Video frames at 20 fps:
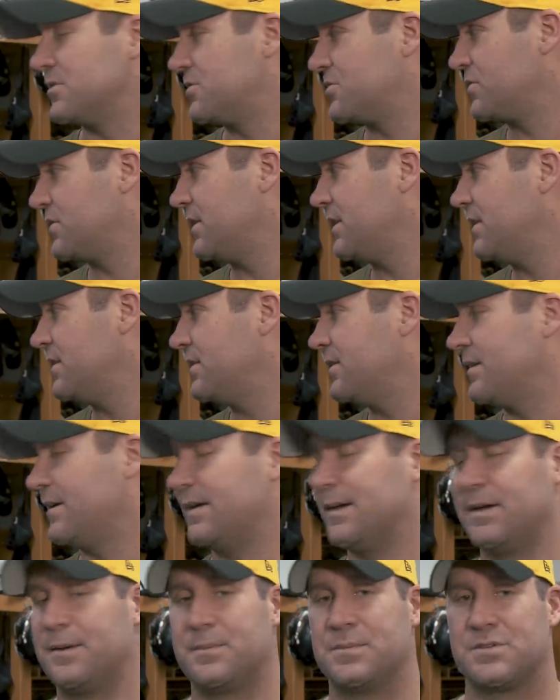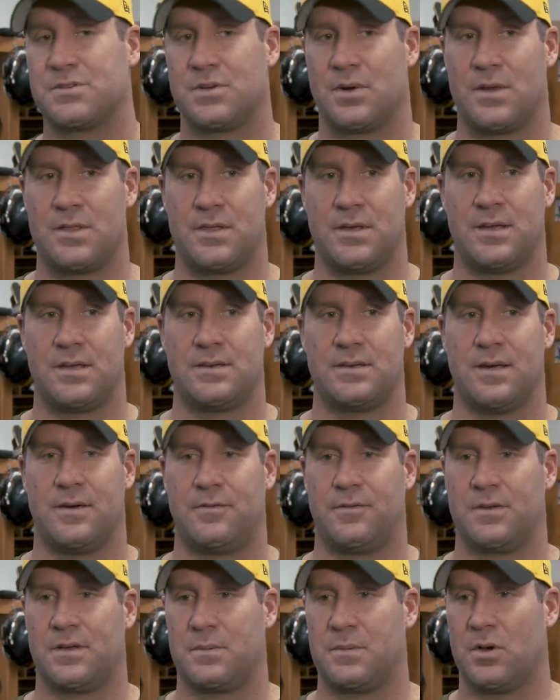the tree. Um, so I think it
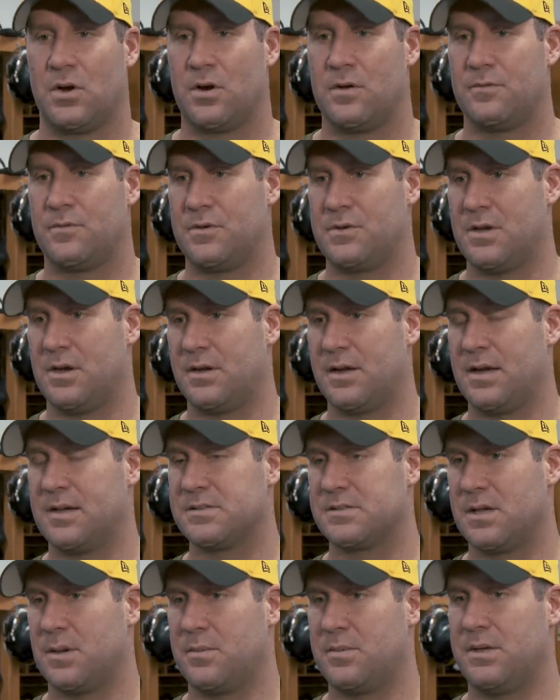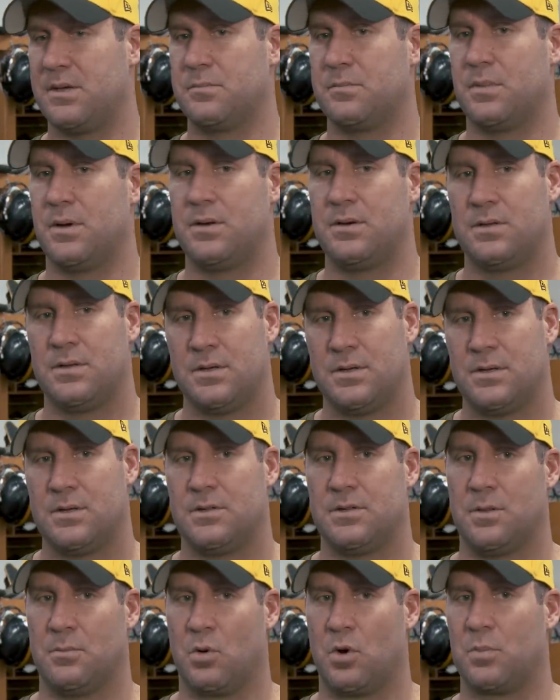definitely can be hard for young guys coming in, but
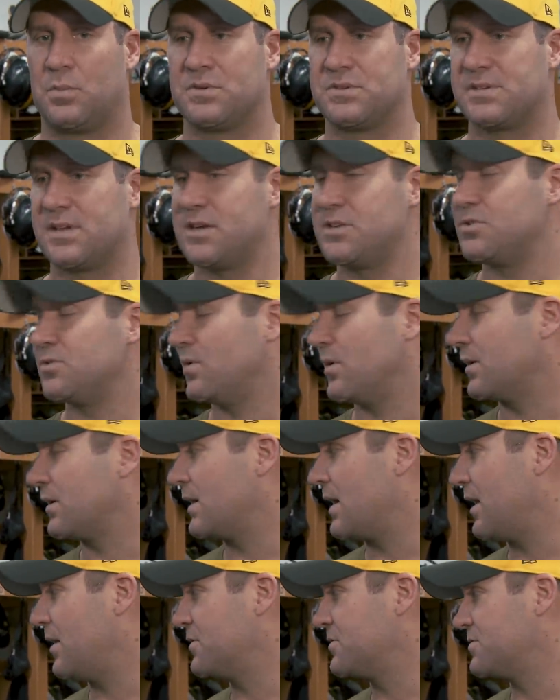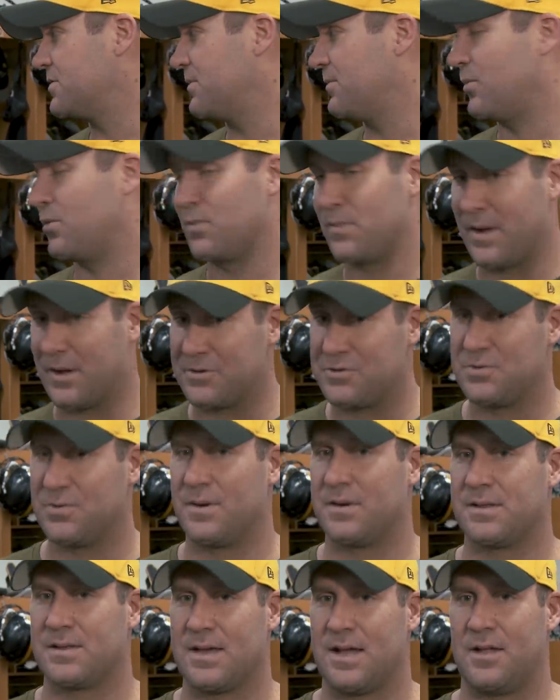the more precise you are in college, the more routes you
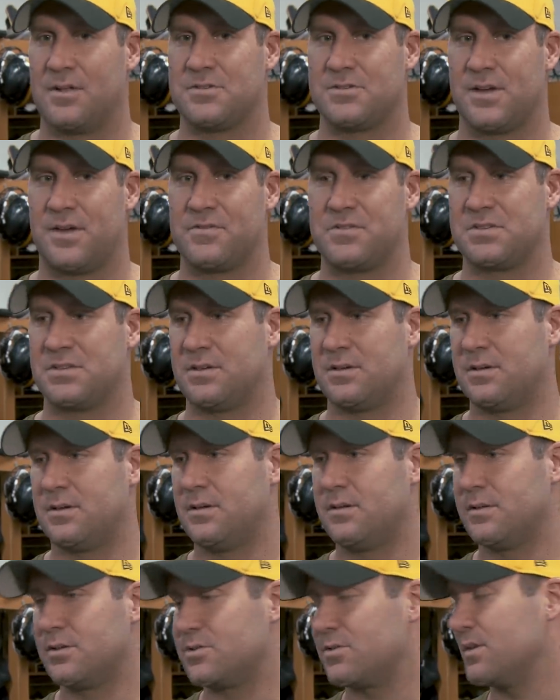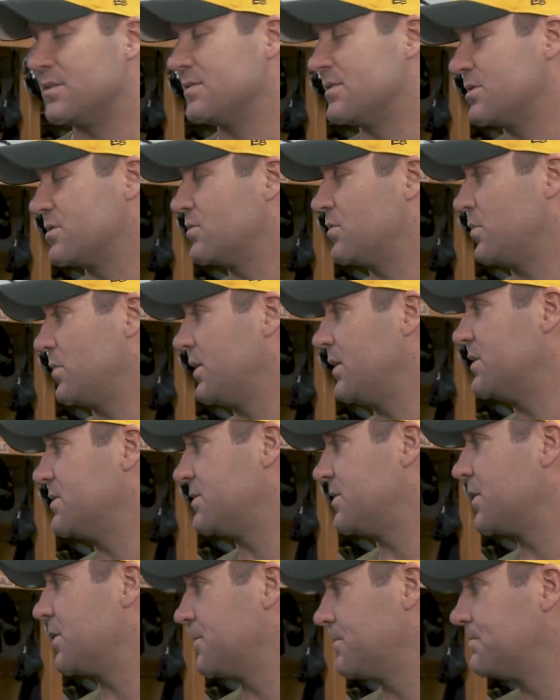run in college, obviously the transition will be
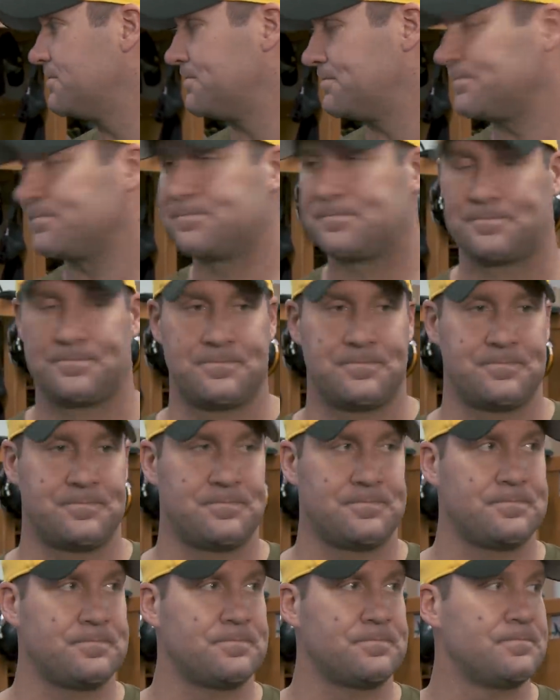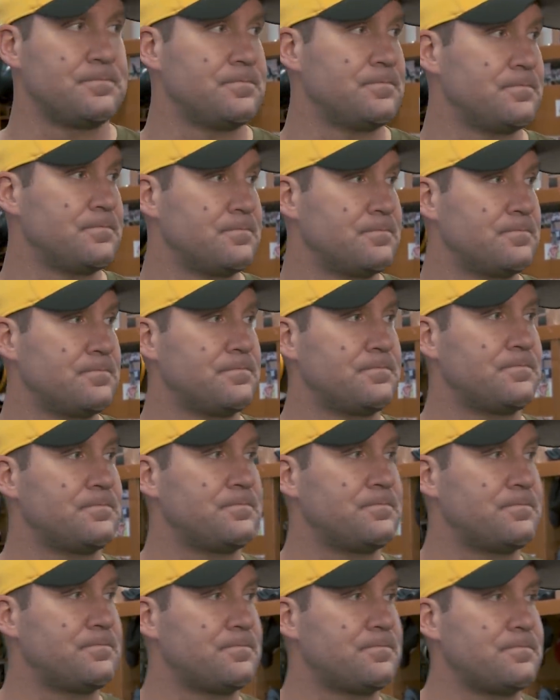easier. Ben, when you get a chance to
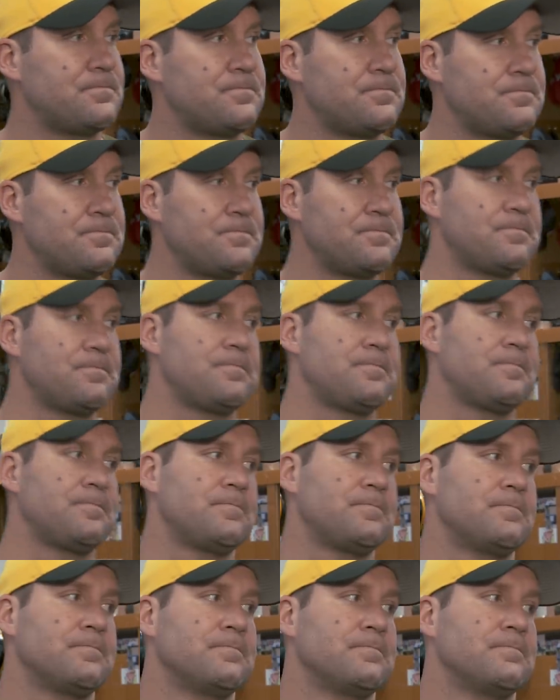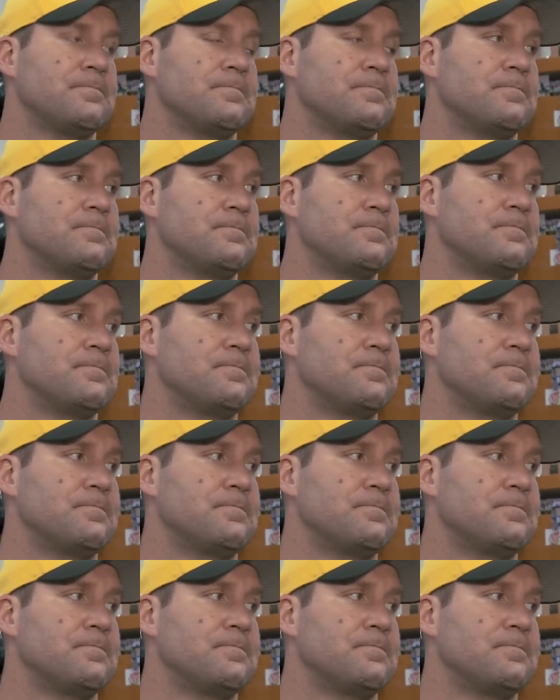go to, to Denver, um,